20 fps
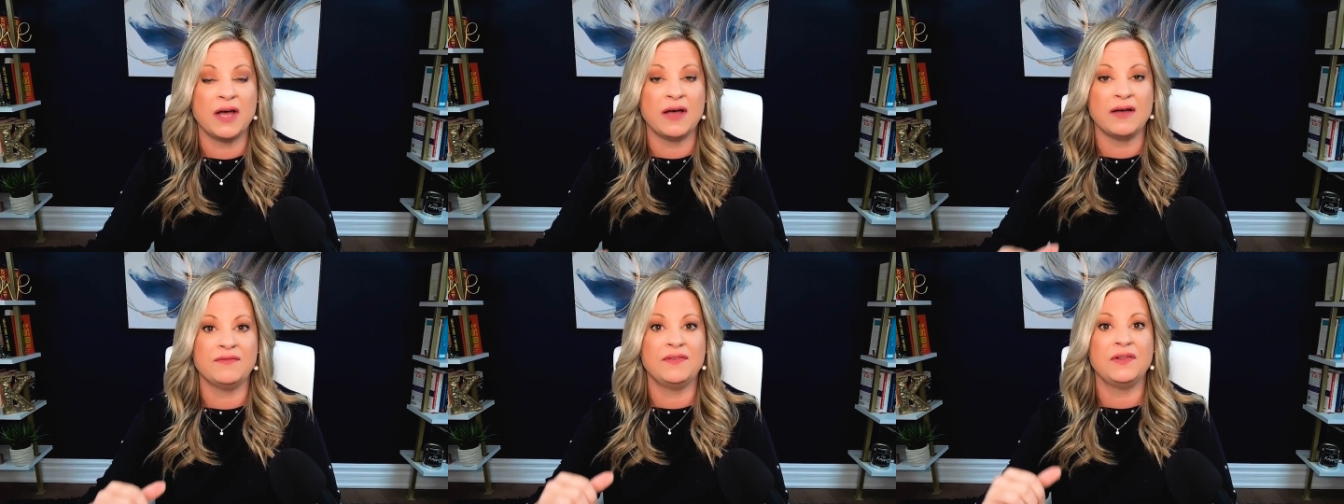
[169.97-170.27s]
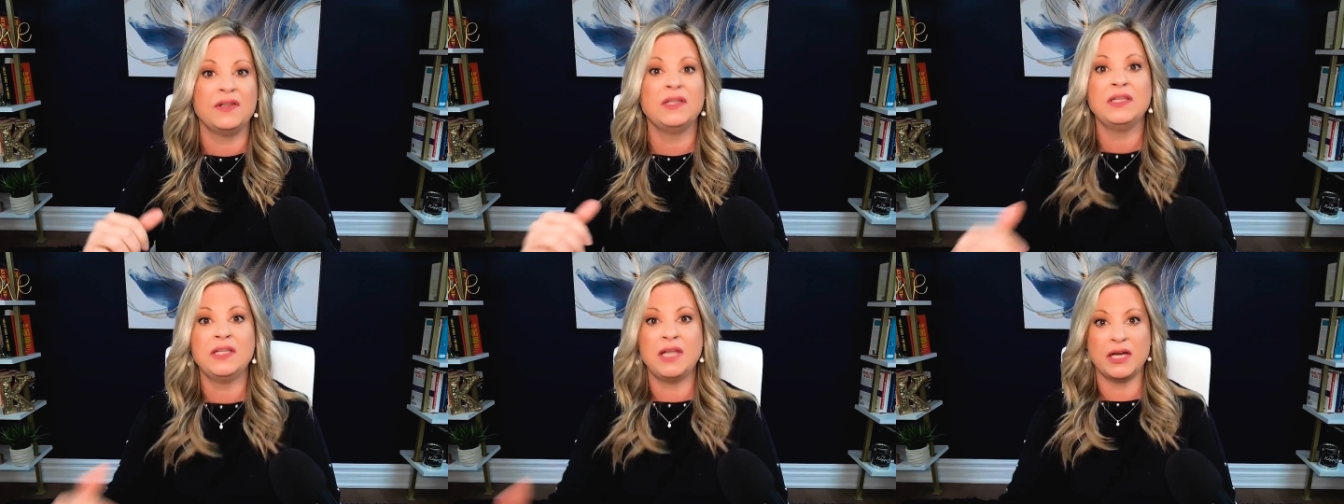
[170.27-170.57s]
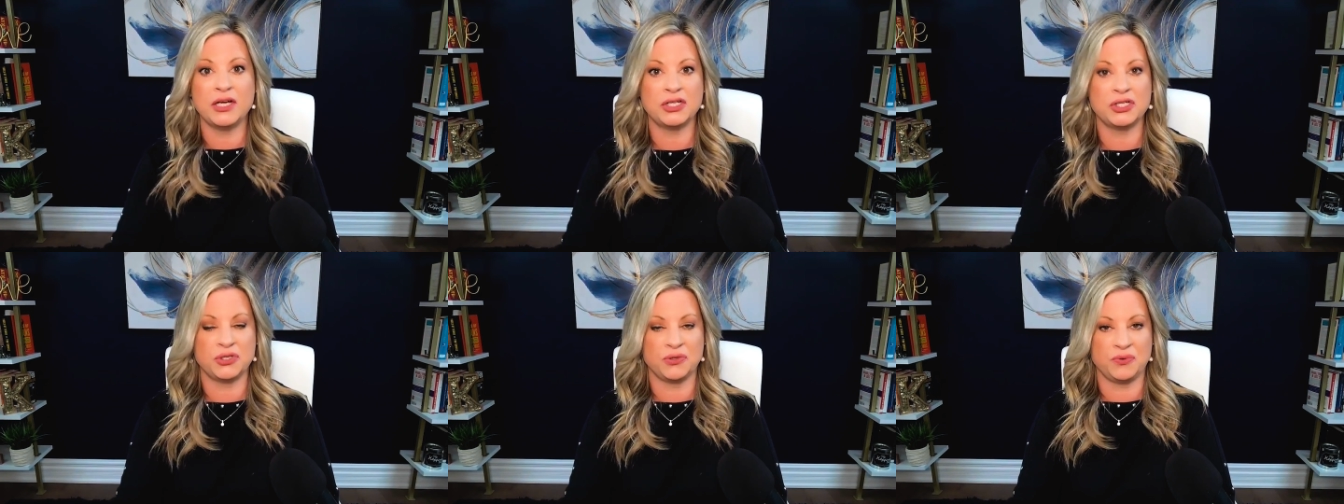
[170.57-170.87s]
of
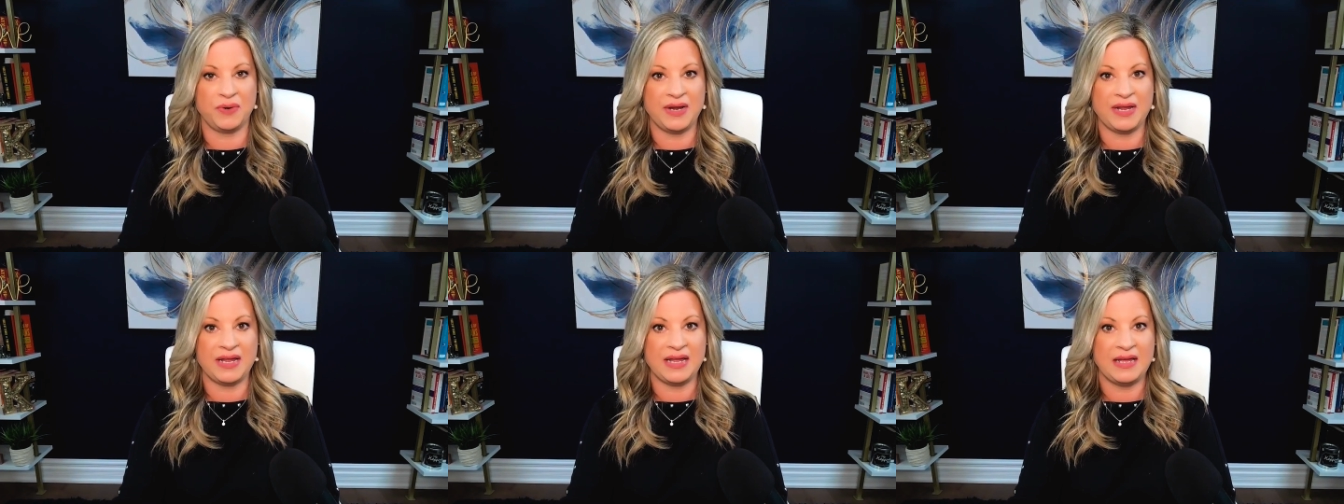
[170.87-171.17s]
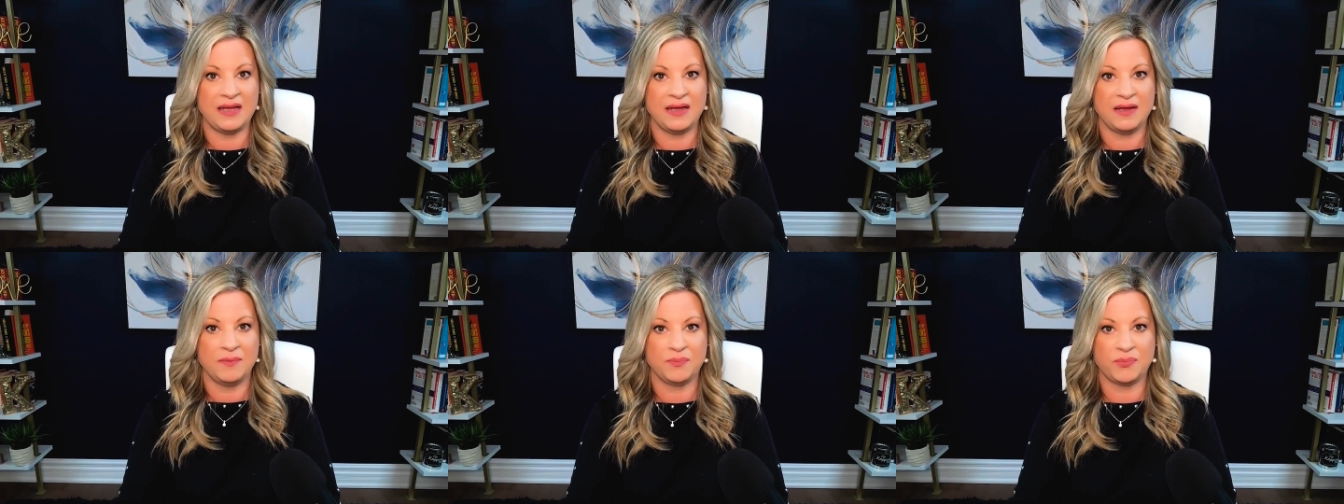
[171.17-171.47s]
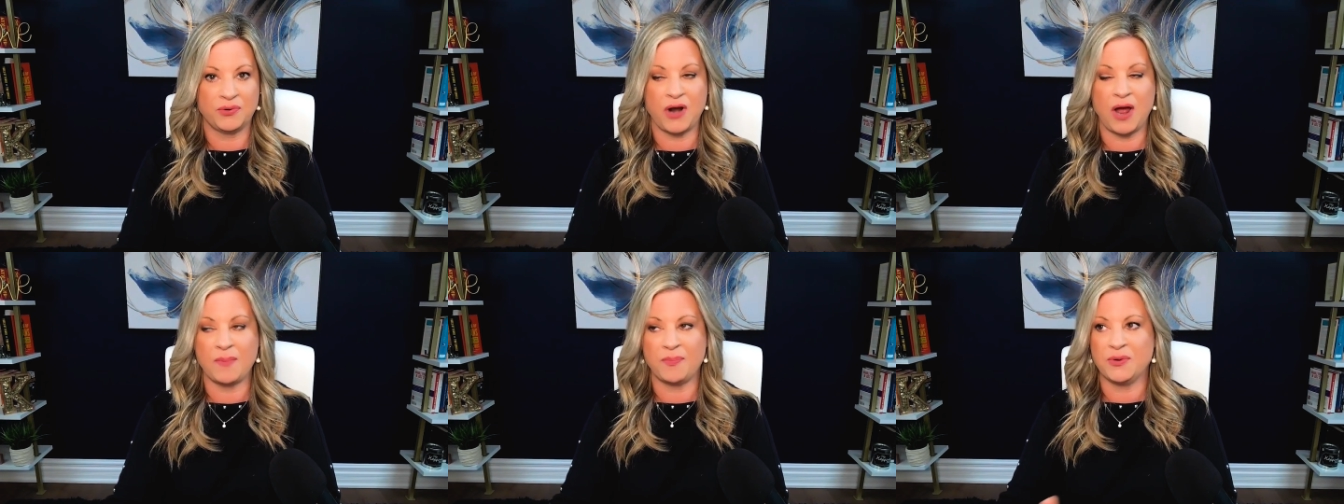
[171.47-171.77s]
luxury
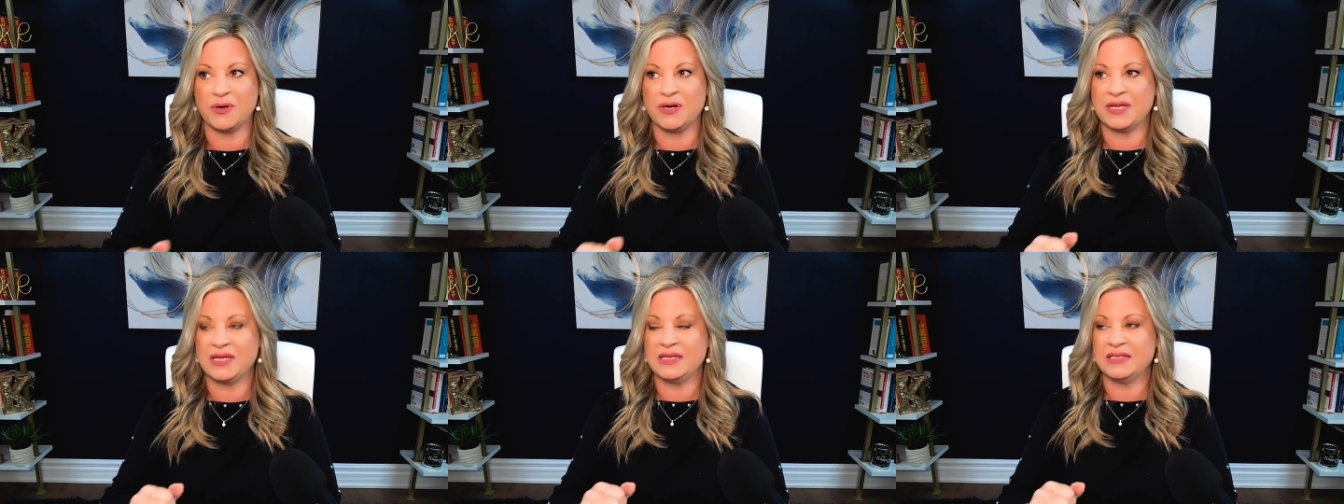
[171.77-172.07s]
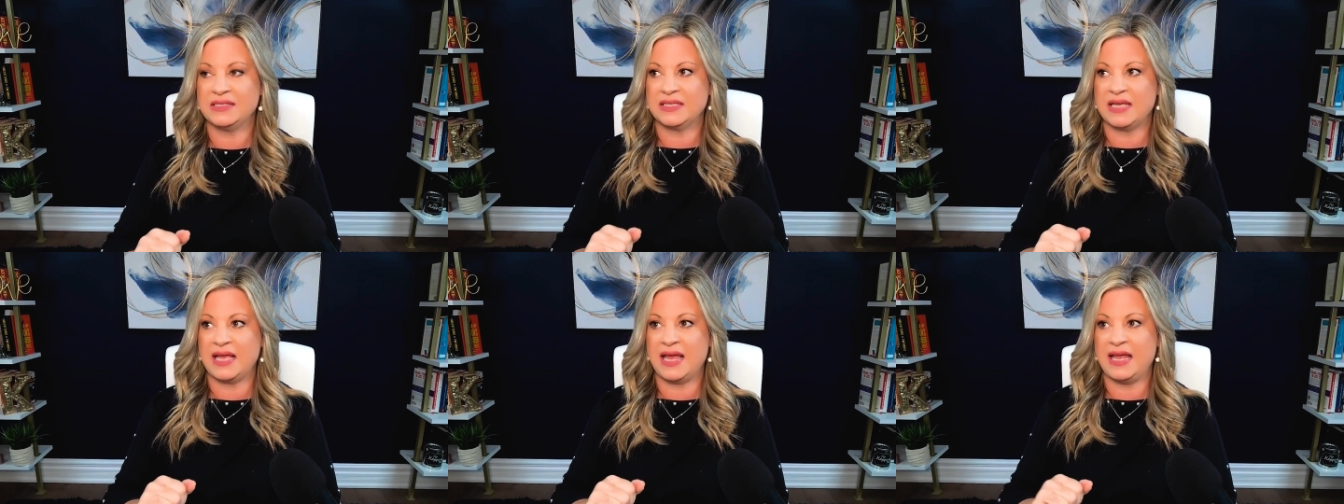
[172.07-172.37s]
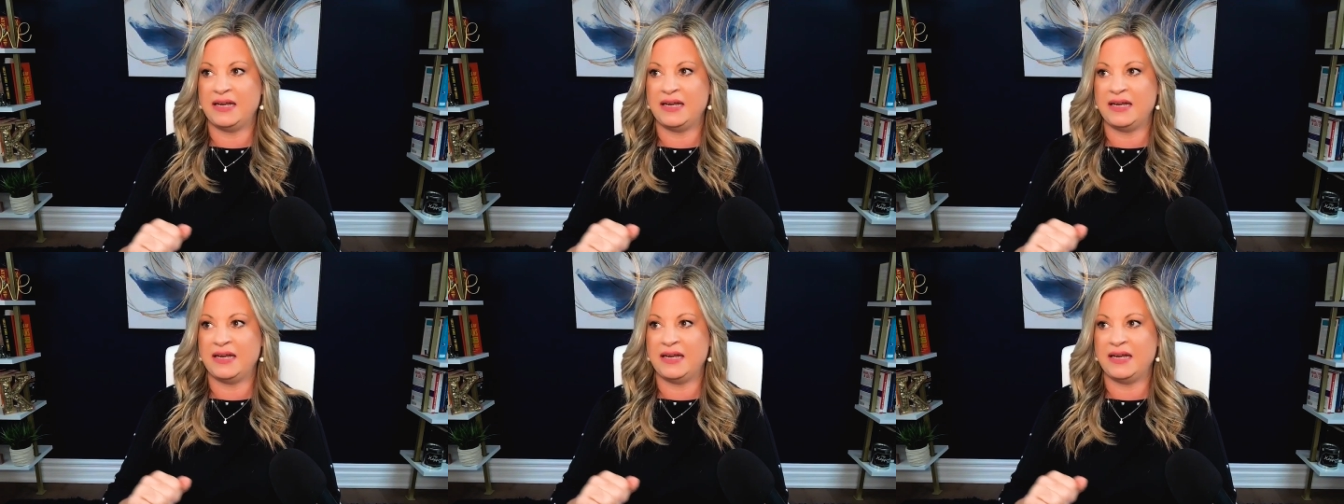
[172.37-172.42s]
properties.